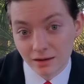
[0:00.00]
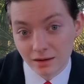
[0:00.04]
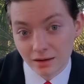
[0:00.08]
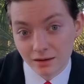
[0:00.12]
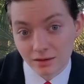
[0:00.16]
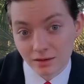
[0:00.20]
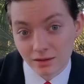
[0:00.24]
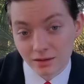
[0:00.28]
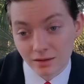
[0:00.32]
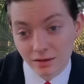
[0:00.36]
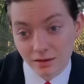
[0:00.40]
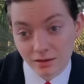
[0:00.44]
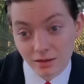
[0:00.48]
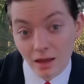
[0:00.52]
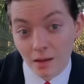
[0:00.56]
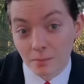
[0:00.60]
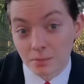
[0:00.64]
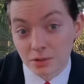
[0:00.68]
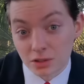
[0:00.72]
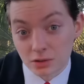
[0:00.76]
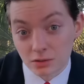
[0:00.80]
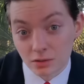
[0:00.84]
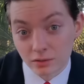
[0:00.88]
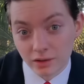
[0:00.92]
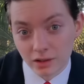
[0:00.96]
it's
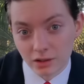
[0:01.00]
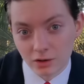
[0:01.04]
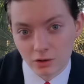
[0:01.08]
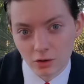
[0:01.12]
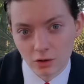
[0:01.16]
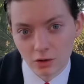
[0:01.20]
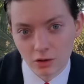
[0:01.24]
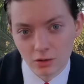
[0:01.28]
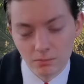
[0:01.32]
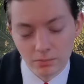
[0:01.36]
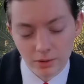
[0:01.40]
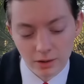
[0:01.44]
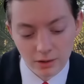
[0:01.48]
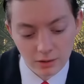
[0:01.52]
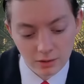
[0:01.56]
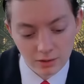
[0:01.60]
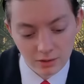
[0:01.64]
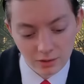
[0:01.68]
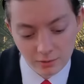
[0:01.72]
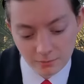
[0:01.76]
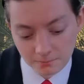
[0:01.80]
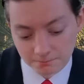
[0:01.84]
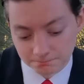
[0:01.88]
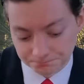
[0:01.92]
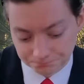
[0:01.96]
exceptionally good, but
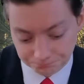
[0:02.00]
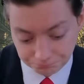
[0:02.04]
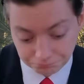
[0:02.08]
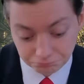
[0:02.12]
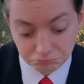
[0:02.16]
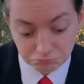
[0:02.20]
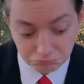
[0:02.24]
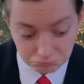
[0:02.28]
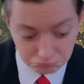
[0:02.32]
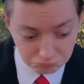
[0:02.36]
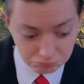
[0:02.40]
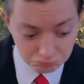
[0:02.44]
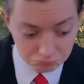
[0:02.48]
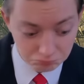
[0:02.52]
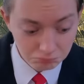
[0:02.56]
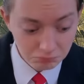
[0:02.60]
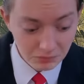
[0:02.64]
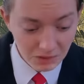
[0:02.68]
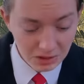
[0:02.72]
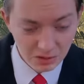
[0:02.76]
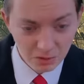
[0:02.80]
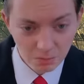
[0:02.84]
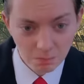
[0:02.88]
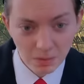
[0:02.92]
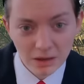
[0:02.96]
it's
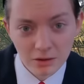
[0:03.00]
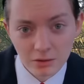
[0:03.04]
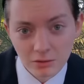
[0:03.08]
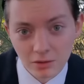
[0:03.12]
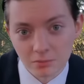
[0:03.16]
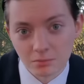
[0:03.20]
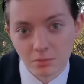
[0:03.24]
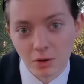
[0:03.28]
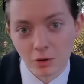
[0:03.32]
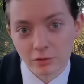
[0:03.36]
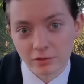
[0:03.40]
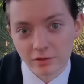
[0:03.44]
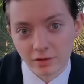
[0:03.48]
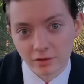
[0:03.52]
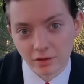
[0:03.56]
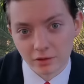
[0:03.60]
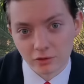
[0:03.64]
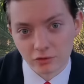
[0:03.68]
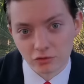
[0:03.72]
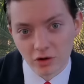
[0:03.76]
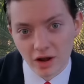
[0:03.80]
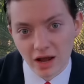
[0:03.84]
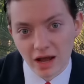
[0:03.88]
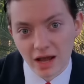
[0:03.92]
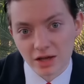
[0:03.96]
better than most of the
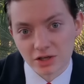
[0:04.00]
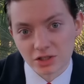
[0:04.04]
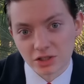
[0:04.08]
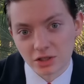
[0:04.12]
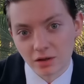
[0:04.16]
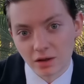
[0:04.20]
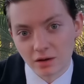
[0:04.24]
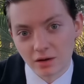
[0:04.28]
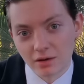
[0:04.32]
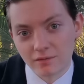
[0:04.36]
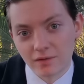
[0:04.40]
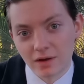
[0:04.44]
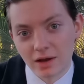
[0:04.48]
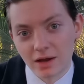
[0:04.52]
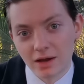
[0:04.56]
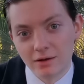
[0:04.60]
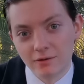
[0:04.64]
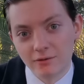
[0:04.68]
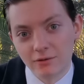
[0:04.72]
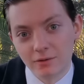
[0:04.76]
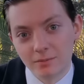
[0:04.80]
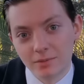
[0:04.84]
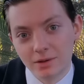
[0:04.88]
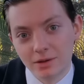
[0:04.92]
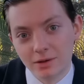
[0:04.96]
trash that I've
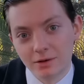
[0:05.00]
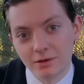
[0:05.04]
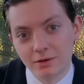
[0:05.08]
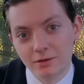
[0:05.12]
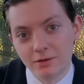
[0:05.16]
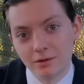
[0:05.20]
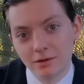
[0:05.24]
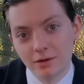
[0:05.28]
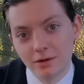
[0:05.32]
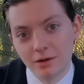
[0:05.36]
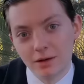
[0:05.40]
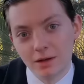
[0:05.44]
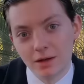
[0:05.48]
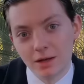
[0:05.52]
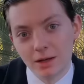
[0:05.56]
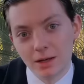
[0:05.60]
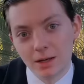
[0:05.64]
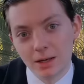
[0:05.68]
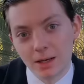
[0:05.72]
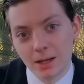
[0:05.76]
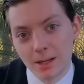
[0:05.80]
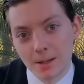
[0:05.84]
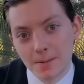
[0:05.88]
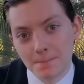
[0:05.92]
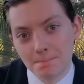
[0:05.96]
had from here.
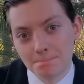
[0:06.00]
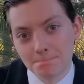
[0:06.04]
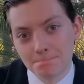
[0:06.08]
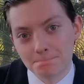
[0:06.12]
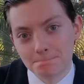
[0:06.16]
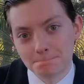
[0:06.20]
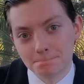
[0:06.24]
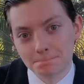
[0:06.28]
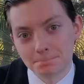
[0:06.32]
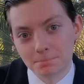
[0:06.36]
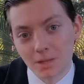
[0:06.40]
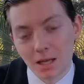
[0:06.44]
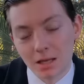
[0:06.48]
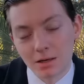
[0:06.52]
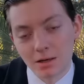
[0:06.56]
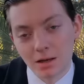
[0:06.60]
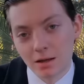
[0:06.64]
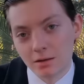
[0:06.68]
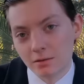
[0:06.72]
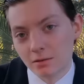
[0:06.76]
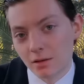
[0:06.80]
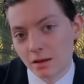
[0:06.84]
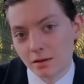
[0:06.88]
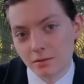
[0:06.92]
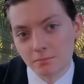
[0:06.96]
Um, and
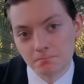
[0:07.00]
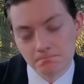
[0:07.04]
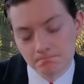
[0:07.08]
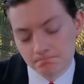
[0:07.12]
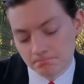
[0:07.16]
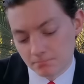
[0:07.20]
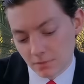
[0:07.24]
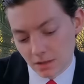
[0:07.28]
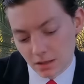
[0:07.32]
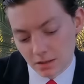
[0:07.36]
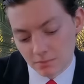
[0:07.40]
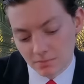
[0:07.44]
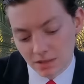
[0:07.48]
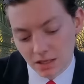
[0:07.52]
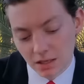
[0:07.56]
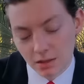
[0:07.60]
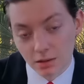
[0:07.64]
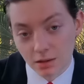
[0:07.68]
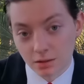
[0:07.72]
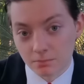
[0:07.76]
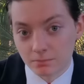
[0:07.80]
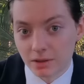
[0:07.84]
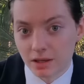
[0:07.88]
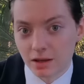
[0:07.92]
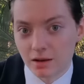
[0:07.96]
I, I, I mean
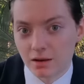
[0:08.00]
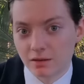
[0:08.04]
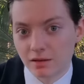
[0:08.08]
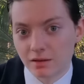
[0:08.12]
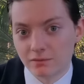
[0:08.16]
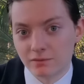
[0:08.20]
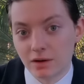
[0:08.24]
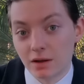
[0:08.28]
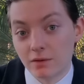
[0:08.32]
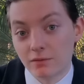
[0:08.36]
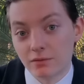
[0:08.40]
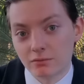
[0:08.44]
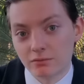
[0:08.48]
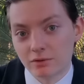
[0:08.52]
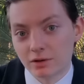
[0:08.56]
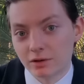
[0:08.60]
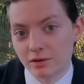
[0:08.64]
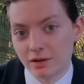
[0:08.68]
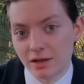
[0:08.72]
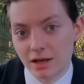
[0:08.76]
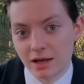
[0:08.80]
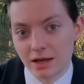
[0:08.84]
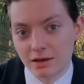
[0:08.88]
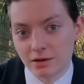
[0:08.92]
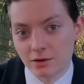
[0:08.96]
it because I've never
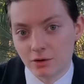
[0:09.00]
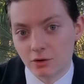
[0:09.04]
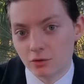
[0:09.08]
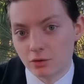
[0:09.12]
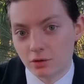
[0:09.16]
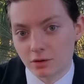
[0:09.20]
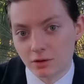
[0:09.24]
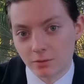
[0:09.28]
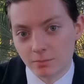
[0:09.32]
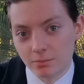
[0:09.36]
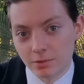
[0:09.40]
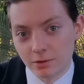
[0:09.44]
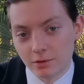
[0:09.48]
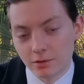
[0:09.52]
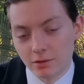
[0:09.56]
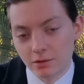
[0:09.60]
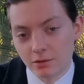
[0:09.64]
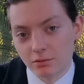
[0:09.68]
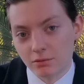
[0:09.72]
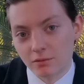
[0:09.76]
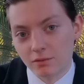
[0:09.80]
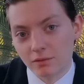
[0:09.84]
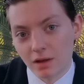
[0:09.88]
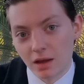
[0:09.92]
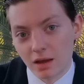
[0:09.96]
really had a good
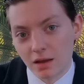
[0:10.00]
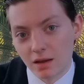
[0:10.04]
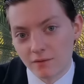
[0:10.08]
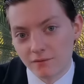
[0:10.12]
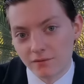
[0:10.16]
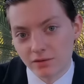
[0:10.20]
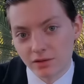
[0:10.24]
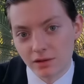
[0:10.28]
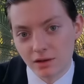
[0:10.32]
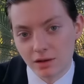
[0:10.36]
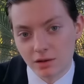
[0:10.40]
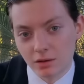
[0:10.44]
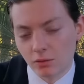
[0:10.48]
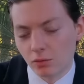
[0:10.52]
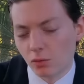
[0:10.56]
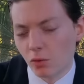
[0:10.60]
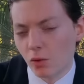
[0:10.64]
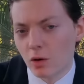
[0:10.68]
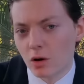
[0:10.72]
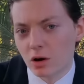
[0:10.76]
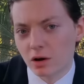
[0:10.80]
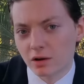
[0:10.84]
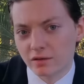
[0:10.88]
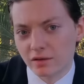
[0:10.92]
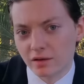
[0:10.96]
experience with KFC in a
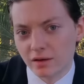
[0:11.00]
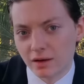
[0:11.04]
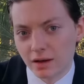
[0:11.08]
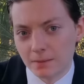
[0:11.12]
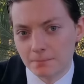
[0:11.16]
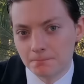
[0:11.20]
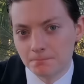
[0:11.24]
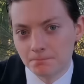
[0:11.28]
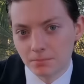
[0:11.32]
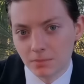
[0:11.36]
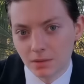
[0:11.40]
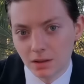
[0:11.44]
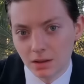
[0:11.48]
long time.